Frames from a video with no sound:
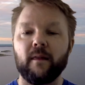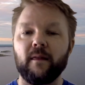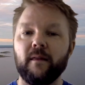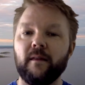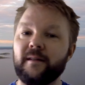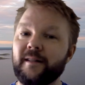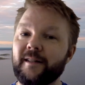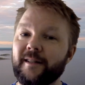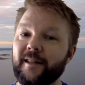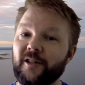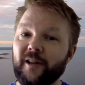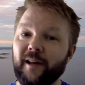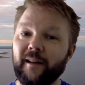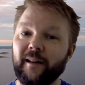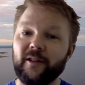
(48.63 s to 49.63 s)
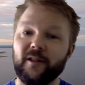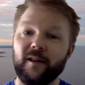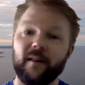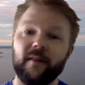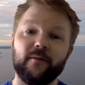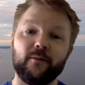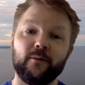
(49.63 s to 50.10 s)
This is a challenge
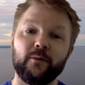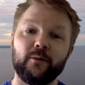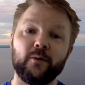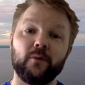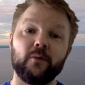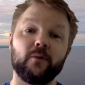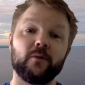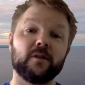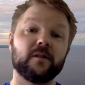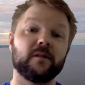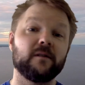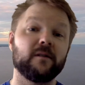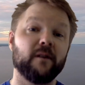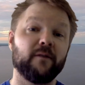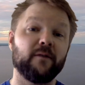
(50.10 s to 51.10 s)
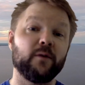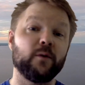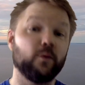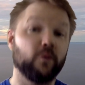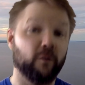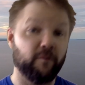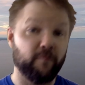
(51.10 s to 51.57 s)
I threw to a
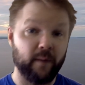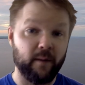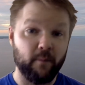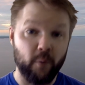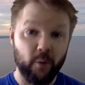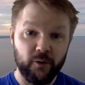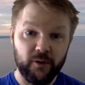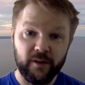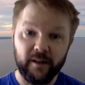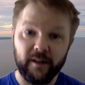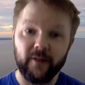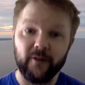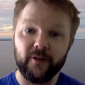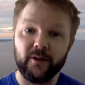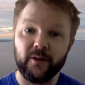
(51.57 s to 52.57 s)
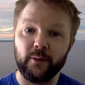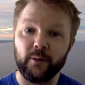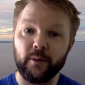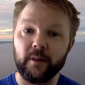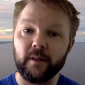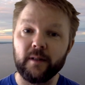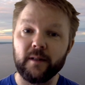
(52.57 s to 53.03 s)
few of my most senior
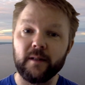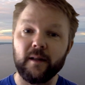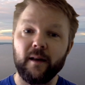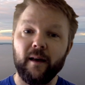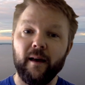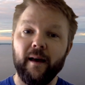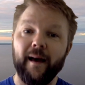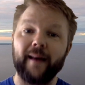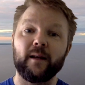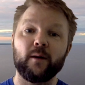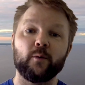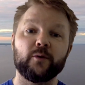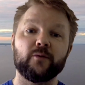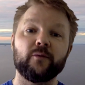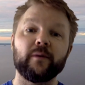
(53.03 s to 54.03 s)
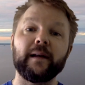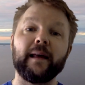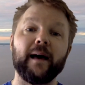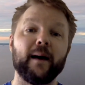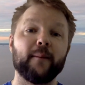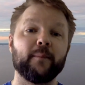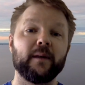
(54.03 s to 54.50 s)
students, and I was really
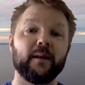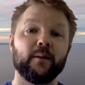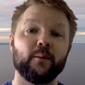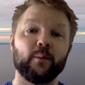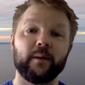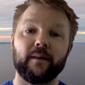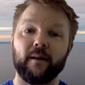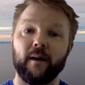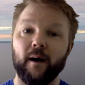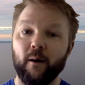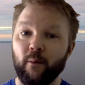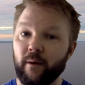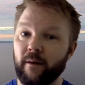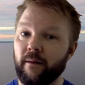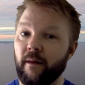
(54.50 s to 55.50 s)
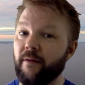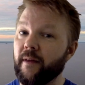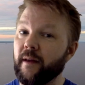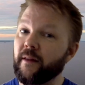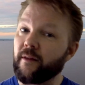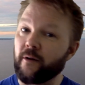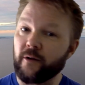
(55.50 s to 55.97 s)
happy with how the
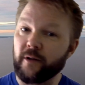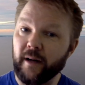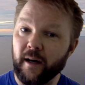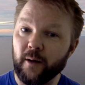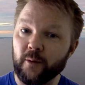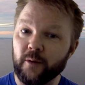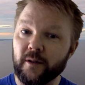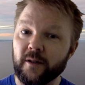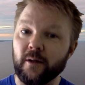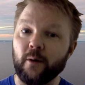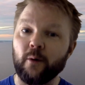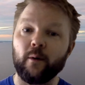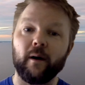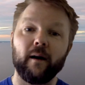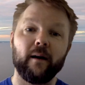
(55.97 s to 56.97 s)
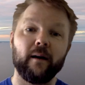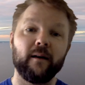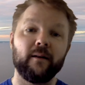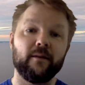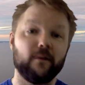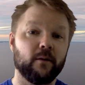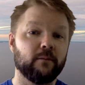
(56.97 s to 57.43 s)
thing turned out. So I
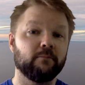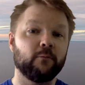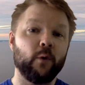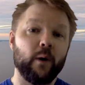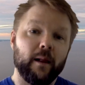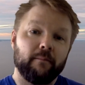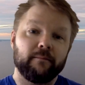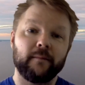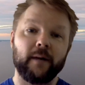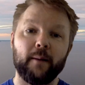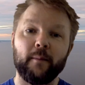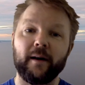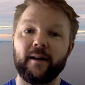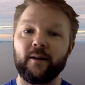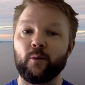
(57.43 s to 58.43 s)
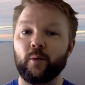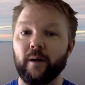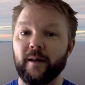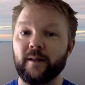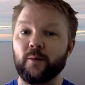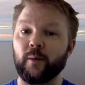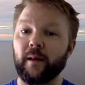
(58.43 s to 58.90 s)
thought, well, I might
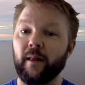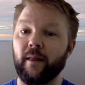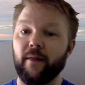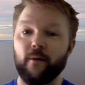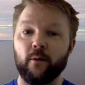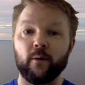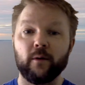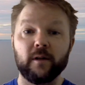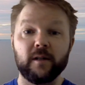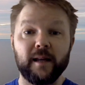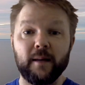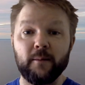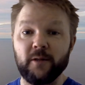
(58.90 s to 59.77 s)
as well throw the same